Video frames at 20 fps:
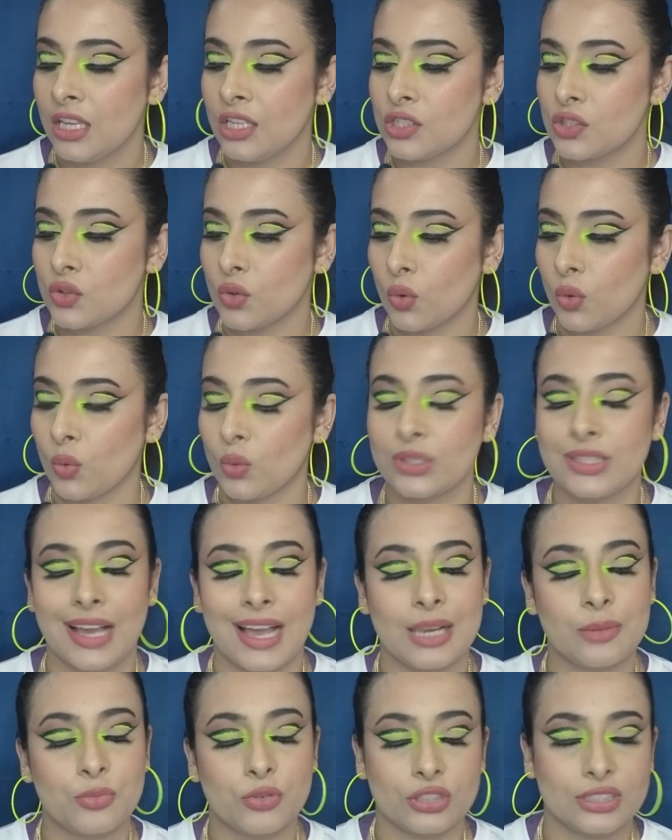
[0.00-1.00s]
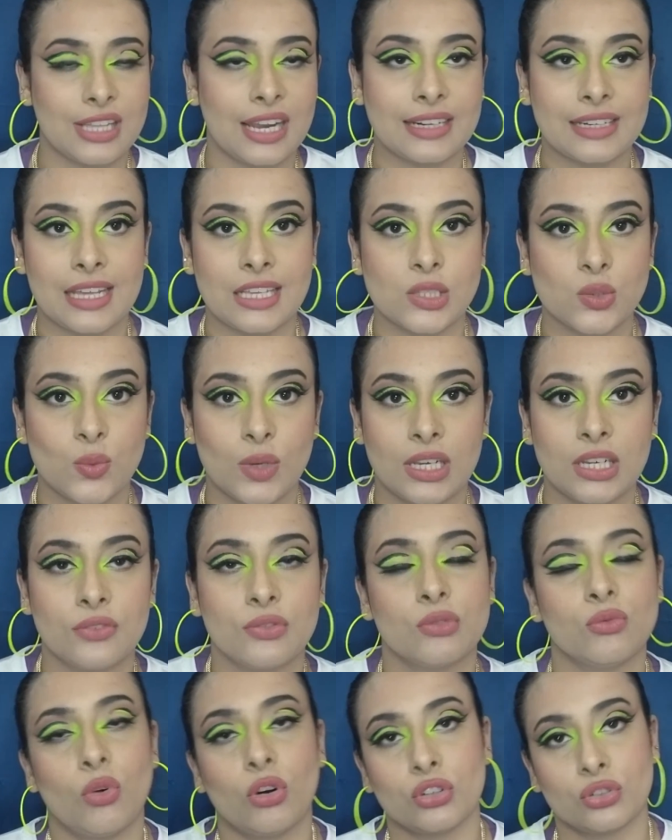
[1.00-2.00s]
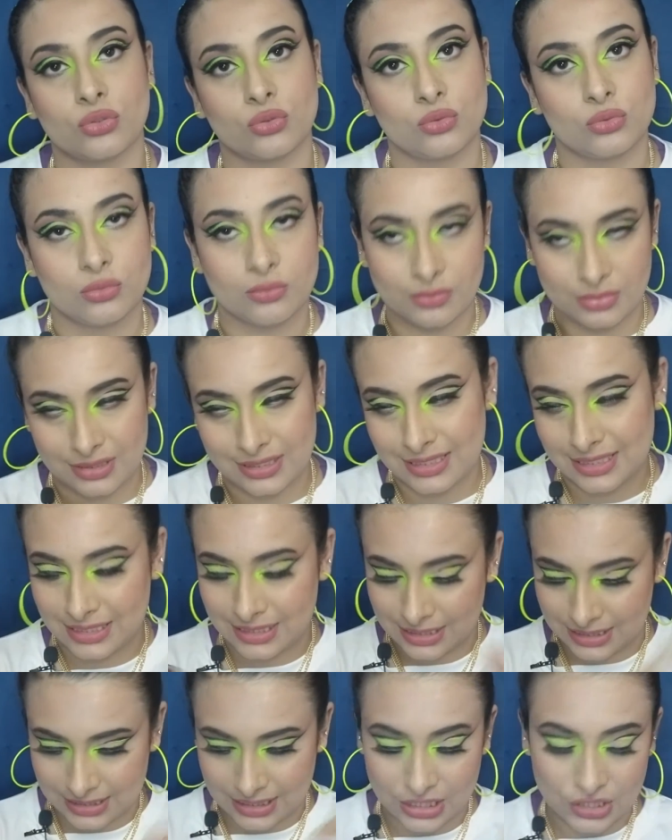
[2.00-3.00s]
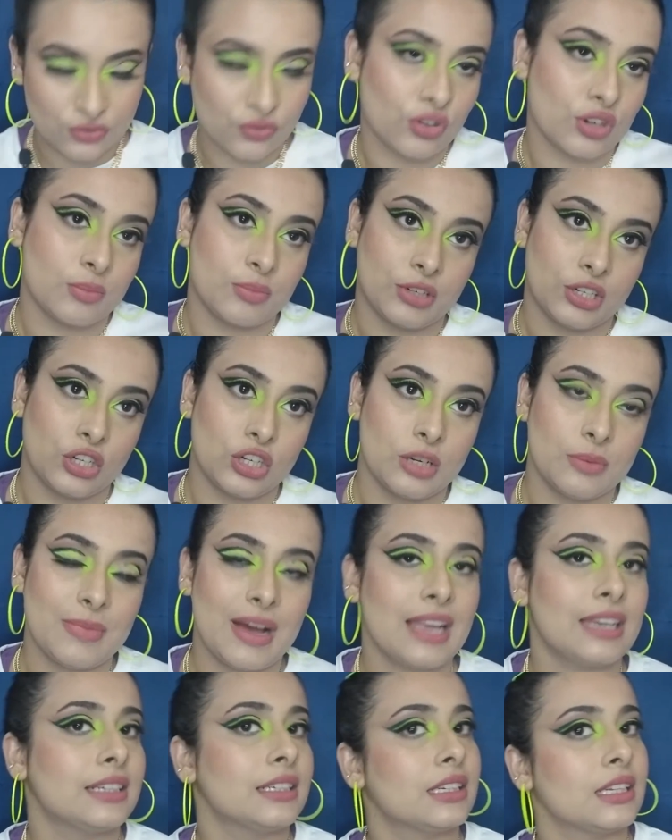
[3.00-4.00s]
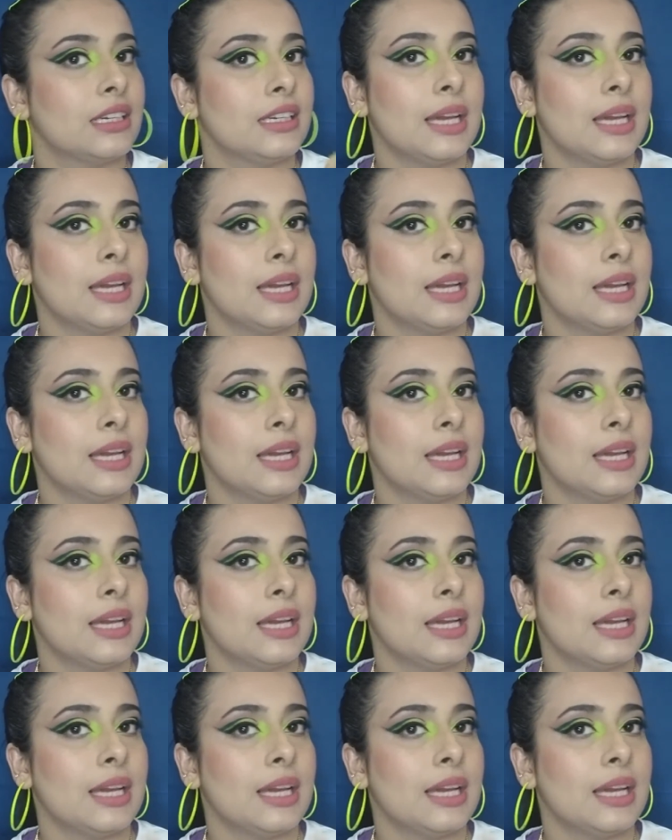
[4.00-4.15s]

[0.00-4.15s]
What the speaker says: So yeah, I'll put that as well if you want to search for a particular palette.